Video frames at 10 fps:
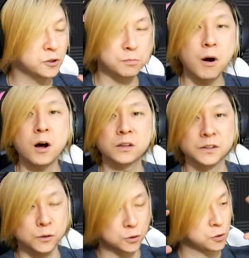small
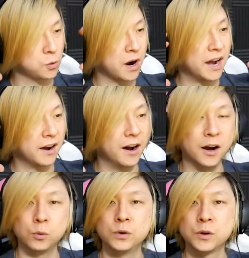little squat
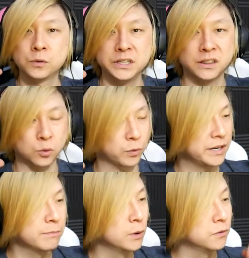hut with only
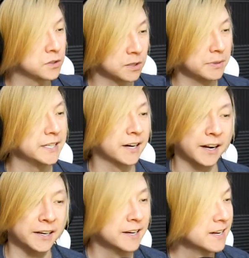3 moves to be
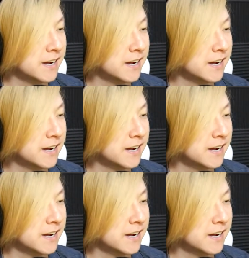done.